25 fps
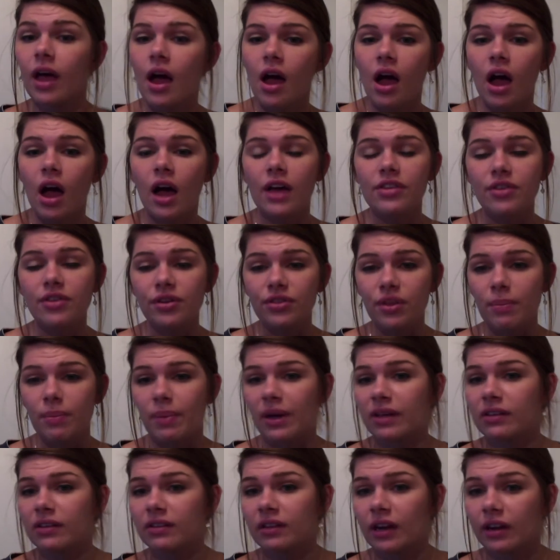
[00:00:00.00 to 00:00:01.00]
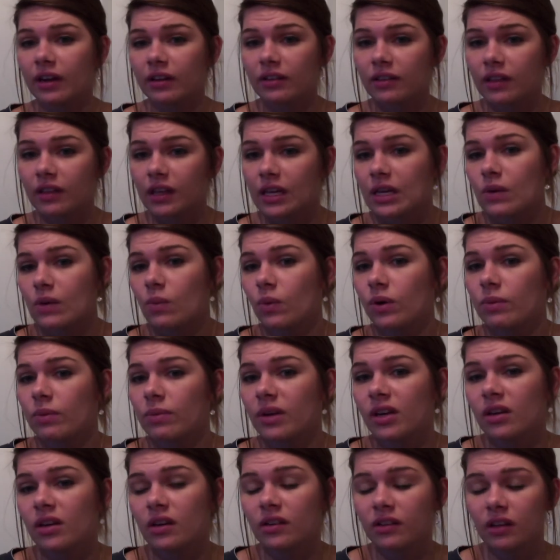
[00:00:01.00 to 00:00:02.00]
I thought the best next thing would be
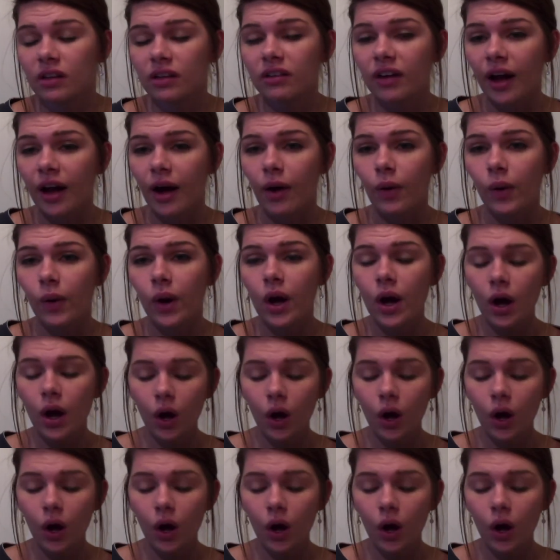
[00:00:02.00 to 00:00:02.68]
to sit down